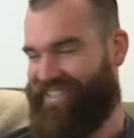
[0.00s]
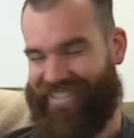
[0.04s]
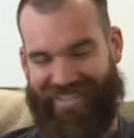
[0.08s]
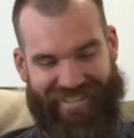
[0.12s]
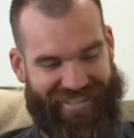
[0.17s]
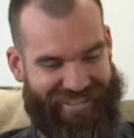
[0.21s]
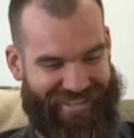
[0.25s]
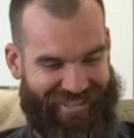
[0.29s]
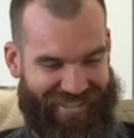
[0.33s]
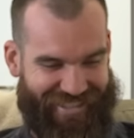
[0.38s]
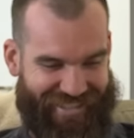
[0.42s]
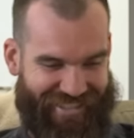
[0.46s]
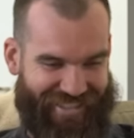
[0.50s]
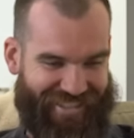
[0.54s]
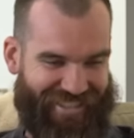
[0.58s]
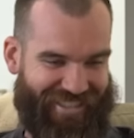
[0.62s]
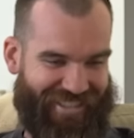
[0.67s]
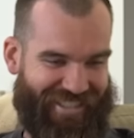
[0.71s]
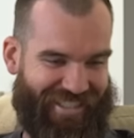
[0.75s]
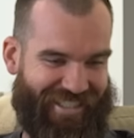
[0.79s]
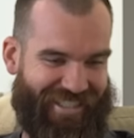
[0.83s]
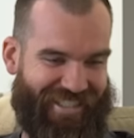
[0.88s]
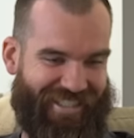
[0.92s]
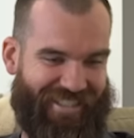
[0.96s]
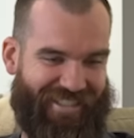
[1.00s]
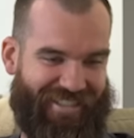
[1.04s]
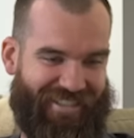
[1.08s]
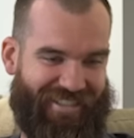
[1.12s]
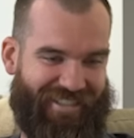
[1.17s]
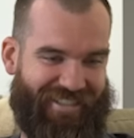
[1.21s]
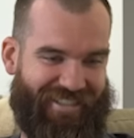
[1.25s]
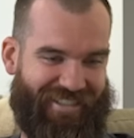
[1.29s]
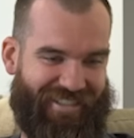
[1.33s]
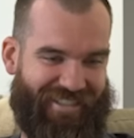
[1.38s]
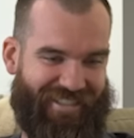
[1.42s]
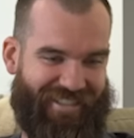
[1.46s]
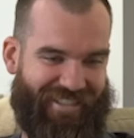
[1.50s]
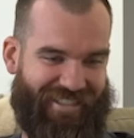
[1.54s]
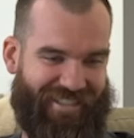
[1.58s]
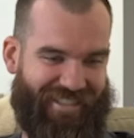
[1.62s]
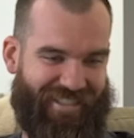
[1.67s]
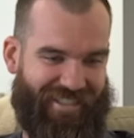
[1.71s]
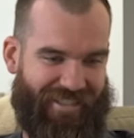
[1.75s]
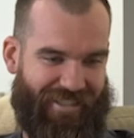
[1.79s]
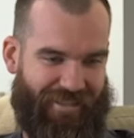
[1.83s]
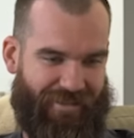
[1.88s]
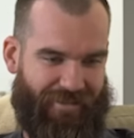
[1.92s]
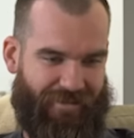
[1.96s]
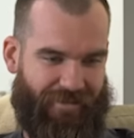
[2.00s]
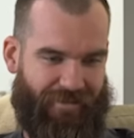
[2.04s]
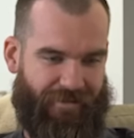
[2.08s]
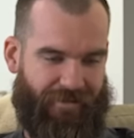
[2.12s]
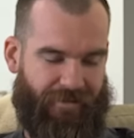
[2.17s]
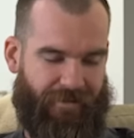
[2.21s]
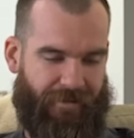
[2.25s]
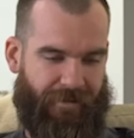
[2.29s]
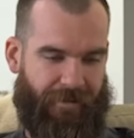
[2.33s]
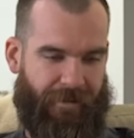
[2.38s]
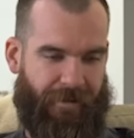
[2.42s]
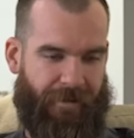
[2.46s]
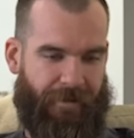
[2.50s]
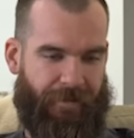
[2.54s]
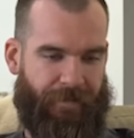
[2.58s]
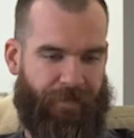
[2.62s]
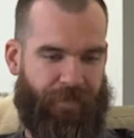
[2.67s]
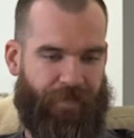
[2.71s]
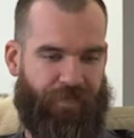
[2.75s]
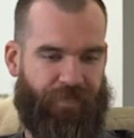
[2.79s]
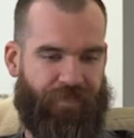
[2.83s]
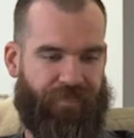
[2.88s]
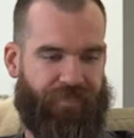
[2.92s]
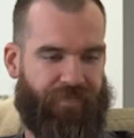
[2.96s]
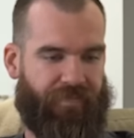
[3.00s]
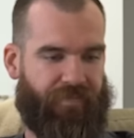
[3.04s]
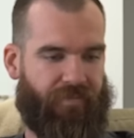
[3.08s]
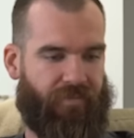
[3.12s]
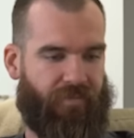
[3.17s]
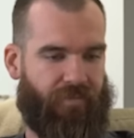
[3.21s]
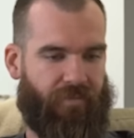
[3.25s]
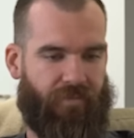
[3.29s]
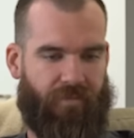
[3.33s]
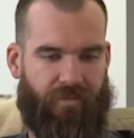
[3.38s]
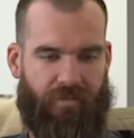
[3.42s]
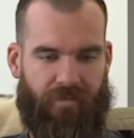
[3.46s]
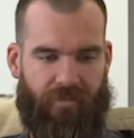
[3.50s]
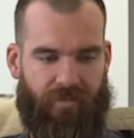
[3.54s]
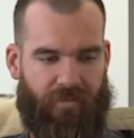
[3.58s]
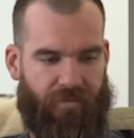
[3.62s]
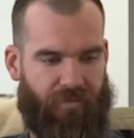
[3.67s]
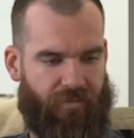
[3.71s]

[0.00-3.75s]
(silent)